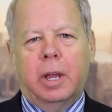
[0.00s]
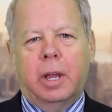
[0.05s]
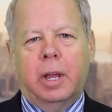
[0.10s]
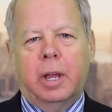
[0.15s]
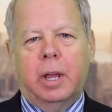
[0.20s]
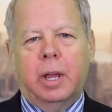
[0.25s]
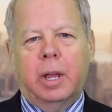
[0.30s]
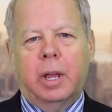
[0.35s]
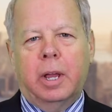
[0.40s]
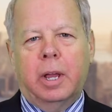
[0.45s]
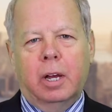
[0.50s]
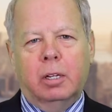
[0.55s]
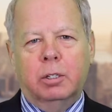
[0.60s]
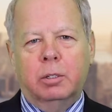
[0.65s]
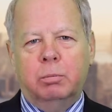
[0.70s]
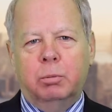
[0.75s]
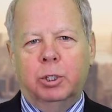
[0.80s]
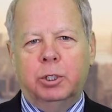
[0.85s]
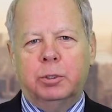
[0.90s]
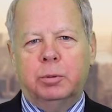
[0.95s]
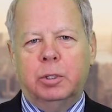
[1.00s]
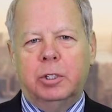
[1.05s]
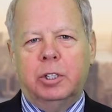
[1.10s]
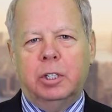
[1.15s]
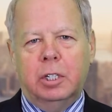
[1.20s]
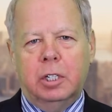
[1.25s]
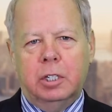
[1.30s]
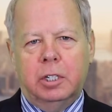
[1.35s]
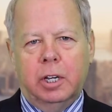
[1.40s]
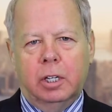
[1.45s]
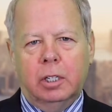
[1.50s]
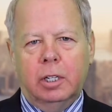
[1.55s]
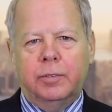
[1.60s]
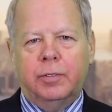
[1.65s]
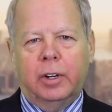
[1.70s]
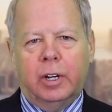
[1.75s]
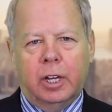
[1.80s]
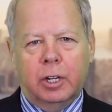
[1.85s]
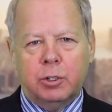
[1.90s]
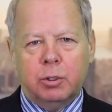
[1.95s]
This is Alan Bush with the Daily
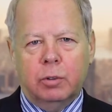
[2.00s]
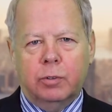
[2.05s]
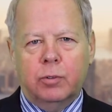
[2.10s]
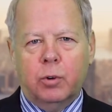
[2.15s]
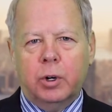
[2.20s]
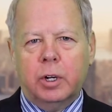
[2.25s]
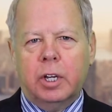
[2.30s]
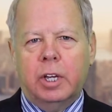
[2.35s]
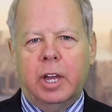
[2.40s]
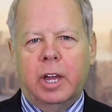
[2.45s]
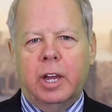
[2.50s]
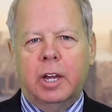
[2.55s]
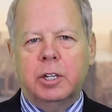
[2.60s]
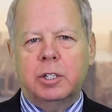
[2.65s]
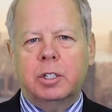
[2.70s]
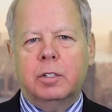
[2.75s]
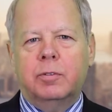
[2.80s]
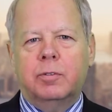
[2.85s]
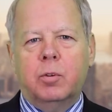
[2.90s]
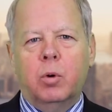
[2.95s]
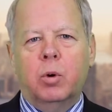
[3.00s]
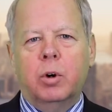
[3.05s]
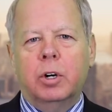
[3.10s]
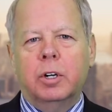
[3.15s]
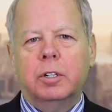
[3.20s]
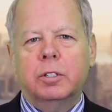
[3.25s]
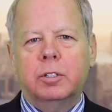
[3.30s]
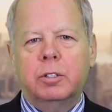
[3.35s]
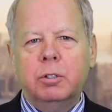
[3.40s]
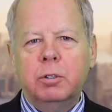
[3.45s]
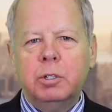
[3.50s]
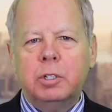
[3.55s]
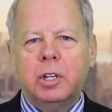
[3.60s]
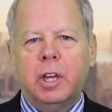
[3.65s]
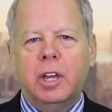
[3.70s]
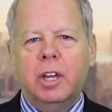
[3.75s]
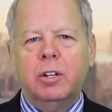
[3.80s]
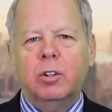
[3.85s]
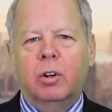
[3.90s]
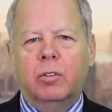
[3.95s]
Financial Forecast for
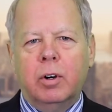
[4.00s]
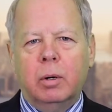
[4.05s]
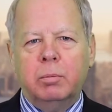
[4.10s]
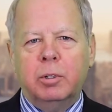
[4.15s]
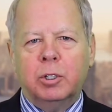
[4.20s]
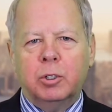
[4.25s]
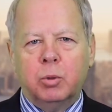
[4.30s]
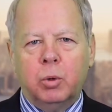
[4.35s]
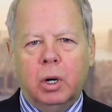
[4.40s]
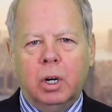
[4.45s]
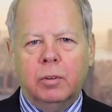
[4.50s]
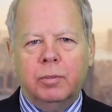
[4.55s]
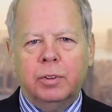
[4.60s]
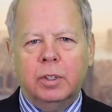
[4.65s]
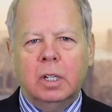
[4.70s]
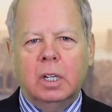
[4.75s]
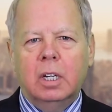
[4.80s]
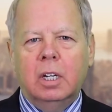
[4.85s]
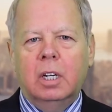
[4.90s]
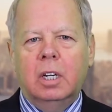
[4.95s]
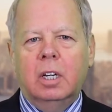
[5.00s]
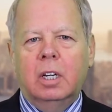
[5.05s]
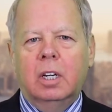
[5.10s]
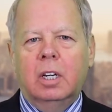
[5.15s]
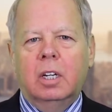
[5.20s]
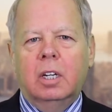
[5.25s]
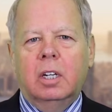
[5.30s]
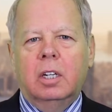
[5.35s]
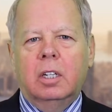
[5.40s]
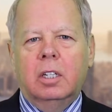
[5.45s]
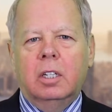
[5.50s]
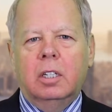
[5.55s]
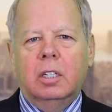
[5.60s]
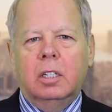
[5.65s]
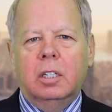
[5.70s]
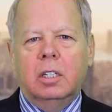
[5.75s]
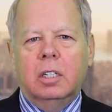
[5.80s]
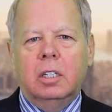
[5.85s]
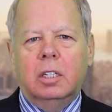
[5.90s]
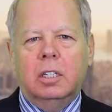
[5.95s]
Tuesday, November twelfth.
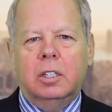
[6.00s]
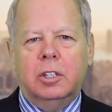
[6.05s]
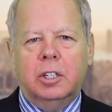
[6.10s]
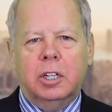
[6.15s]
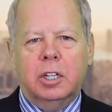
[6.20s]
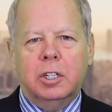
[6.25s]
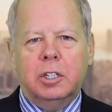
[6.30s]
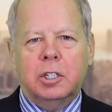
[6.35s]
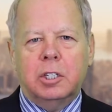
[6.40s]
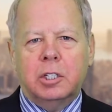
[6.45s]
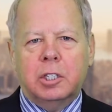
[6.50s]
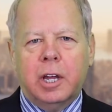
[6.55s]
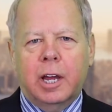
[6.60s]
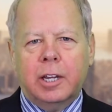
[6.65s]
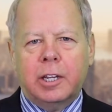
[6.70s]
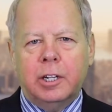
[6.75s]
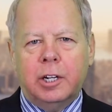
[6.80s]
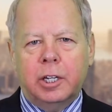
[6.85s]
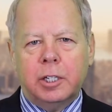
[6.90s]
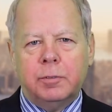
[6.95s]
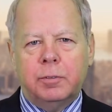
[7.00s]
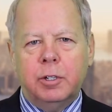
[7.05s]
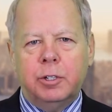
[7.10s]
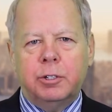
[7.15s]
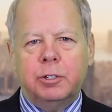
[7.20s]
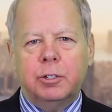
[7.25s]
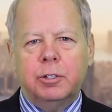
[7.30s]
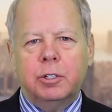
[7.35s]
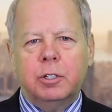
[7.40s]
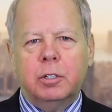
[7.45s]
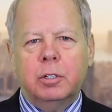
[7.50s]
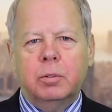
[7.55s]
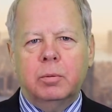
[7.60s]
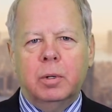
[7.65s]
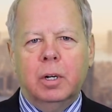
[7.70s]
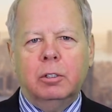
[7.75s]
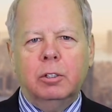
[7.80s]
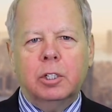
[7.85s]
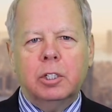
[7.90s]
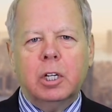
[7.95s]
In the stock index futures,
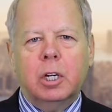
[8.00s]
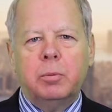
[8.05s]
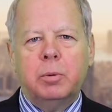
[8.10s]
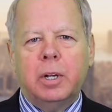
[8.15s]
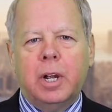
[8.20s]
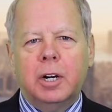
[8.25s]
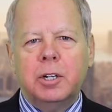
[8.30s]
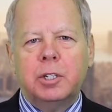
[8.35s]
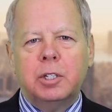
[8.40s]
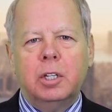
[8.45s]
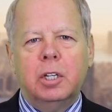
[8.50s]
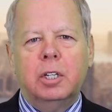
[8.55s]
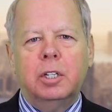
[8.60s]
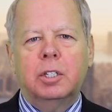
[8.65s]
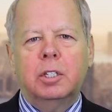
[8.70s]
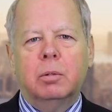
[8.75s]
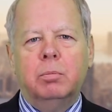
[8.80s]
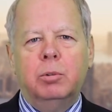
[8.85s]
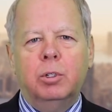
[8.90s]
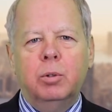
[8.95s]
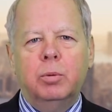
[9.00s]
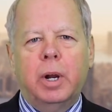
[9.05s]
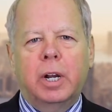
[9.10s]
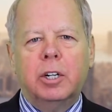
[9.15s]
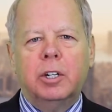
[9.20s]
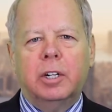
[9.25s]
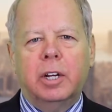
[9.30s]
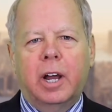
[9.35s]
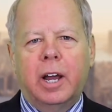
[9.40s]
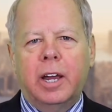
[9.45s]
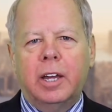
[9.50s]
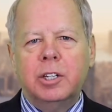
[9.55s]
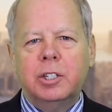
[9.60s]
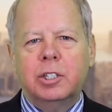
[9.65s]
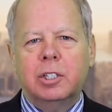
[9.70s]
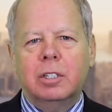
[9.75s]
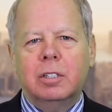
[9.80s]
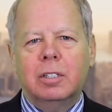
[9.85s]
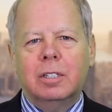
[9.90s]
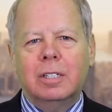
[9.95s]
well, it looks like we are seeing some new record
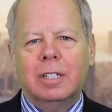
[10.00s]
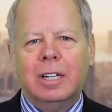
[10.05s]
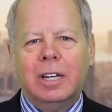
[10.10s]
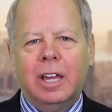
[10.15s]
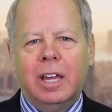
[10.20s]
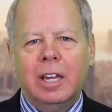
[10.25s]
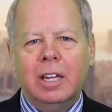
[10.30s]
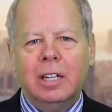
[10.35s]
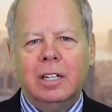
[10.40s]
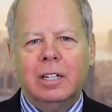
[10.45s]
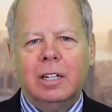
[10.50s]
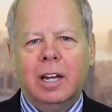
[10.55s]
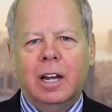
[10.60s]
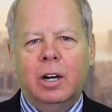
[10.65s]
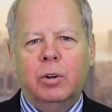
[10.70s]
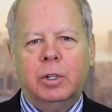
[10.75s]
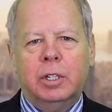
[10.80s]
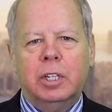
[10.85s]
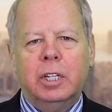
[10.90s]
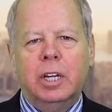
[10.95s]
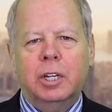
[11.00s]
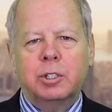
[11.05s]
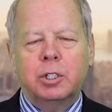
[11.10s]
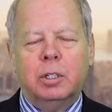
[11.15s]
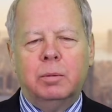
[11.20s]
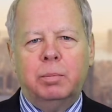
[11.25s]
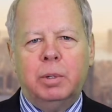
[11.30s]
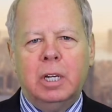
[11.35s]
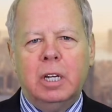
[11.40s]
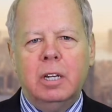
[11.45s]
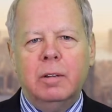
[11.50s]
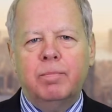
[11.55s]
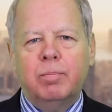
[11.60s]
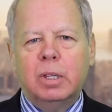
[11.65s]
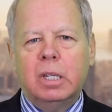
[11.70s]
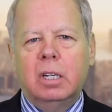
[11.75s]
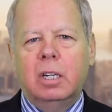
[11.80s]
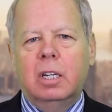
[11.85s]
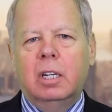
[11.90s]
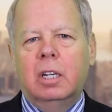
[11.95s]
highs today now in the S and P.
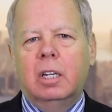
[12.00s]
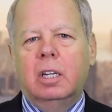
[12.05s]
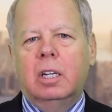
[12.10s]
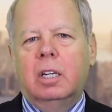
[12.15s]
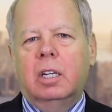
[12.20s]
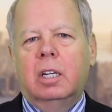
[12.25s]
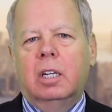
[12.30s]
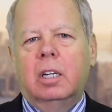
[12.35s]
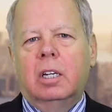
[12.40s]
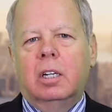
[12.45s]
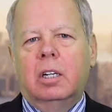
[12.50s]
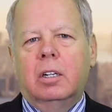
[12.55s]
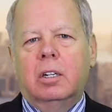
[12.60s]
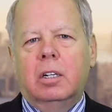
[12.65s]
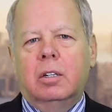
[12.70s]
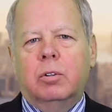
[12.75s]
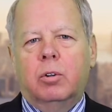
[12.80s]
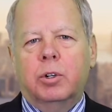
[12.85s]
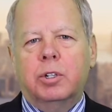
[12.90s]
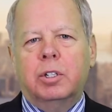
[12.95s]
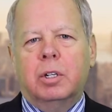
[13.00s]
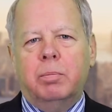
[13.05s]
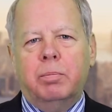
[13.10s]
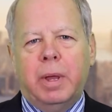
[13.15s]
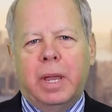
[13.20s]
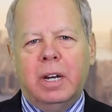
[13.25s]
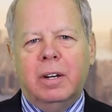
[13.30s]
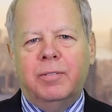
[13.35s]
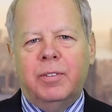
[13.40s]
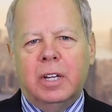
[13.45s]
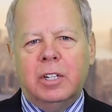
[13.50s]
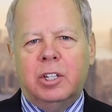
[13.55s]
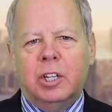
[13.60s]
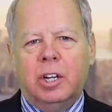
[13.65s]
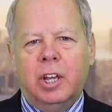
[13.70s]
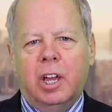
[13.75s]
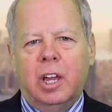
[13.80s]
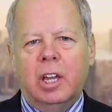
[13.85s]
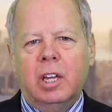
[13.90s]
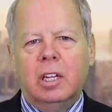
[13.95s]
Of course, the main event
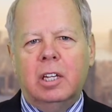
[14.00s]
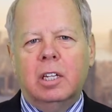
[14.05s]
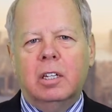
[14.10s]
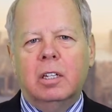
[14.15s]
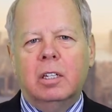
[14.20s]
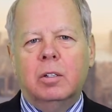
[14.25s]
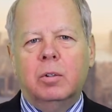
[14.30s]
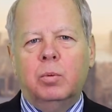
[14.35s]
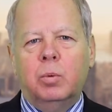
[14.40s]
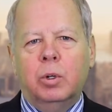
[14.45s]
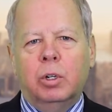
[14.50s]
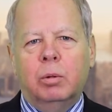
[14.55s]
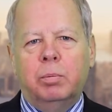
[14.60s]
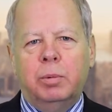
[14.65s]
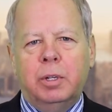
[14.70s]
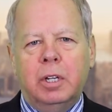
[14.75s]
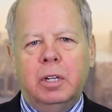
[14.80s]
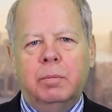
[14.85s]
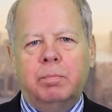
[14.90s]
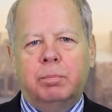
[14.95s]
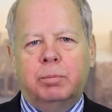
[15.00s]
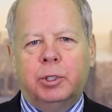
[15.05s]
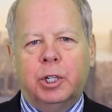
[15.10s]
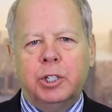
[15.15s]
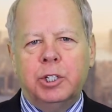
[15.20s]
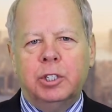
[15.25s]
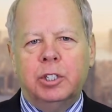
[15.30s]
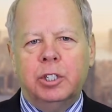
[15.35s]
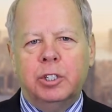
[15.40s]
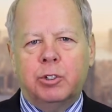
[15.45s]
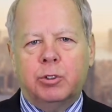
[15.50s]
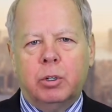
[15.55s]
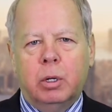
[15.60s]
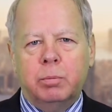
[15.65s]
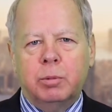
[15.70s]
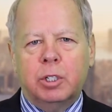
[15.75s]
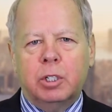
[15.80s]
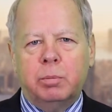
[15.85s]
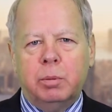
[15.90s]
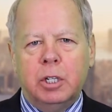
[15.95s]
today will be President
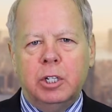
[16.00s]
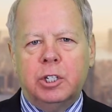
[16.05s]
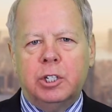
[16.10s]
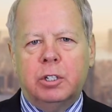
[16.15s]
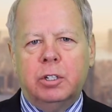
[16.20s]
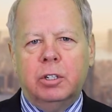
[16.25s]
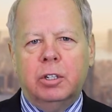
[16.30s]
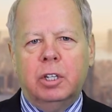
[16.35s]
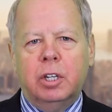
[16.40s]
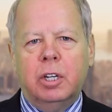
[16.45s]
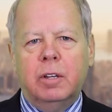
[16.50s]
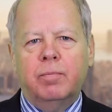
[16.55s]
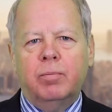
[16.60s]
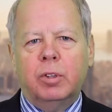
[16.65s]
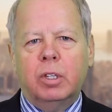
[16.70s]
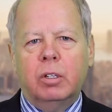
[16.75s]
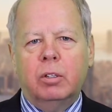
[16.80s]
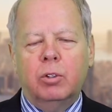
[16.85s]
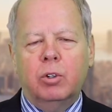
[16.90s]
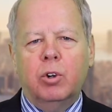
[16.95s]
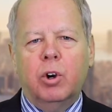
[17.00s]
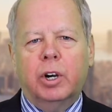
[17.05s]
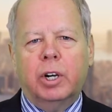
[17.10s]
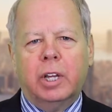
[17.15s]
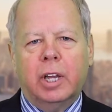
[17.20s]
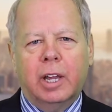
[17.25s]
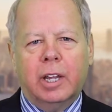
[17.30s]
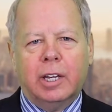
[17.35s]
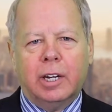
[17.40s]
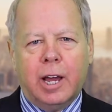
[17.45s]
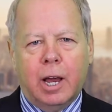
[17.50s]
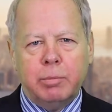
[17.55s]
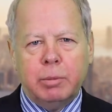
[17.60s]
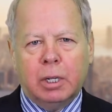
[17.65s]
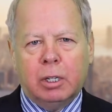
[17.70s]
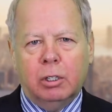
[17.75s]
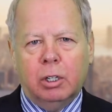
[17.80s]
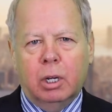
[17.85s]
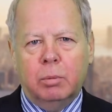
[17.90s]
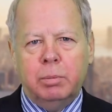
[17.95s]
Trump's speech to the New York
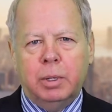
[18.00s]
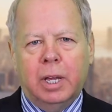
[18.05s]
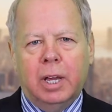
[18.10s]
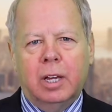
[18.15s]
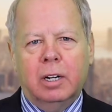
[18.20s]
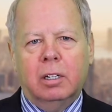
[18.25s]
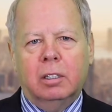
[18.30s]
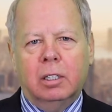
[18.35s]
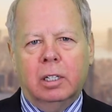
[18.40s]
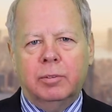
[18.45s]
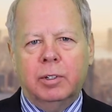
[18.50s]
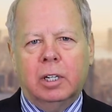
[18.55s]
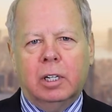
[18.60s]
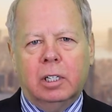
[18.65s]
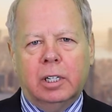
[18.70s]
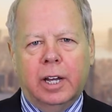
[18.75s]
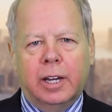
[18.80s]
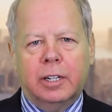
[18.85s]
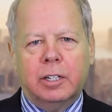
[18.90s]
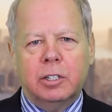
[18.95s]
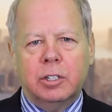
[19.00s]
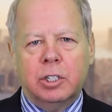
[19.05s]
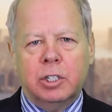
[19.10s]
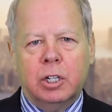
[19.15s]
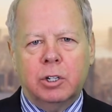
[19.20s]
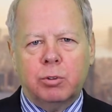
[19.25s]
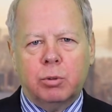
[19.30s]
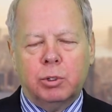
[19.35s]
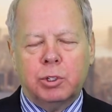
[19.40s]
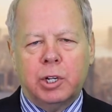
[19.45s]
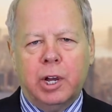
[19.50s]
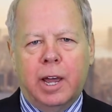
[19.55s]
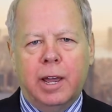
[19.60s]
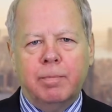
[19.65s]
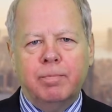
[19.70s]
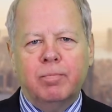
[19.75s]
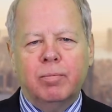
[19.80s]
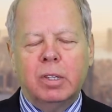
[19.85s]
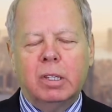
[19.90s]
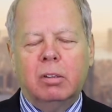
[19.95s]
Economic Club at eleven o'clock Central
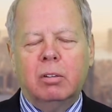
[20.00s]
Time.